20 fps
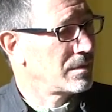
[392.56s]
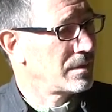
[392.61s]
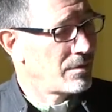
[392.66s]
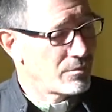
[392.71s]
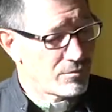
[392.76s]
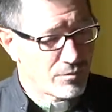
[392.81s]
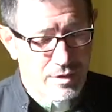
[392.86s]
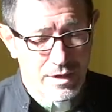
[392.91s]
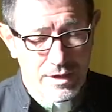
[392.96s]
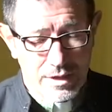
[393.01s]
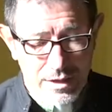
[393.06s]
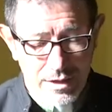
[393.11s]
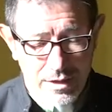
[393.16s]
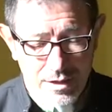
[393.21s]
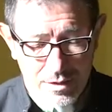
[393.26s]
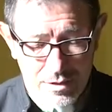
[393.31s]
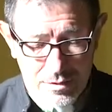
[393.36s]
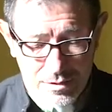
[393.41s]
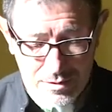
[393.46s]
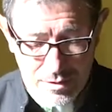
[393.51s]
It
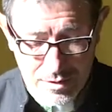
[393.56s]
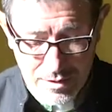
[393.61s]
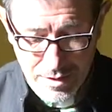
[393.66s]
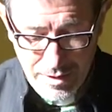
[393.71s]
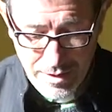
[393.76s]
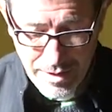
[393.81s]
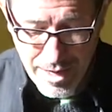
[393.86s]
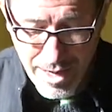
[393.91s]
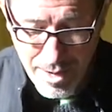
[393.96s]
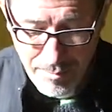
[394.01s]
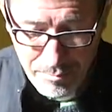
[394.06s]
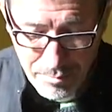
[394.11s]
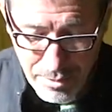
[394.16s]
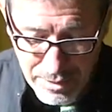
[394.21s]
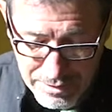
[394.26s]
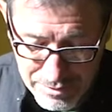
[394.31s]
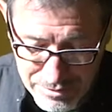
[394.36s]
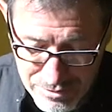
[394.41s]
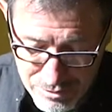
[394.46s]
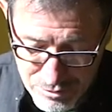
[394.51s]
really is a
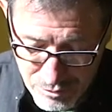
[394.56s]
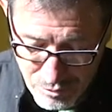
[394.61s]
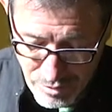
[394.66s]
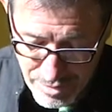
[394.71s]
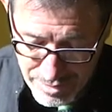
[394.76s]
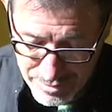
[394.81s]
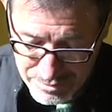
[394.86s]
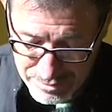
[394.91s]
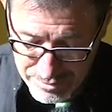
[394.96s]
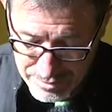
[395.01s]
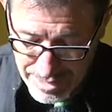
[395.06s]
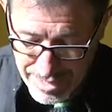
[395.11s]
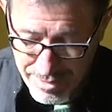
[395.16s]
big stretch